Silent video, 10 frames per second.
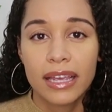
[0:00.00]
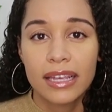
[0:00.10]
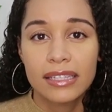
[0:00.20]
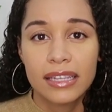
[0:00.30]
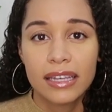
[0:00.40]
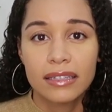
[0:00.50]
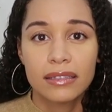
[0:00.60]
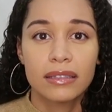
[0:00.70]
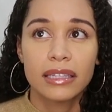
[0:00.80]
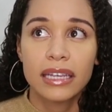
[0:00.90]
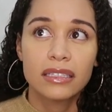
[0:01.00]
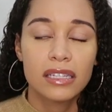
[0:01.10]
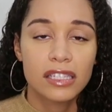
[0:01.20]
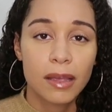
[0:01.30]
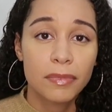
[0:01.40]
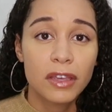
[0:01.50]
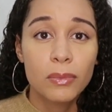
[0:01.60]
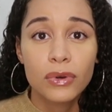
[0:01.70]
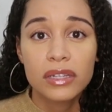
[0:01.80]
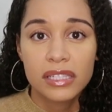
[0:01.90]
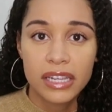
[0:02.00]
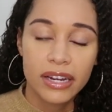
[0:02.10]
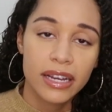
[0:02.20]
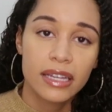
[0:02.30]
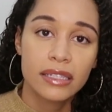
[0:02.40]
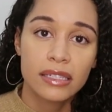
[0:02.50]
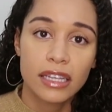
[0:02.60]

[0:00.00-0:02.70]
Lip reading: isn't linked to something more serious,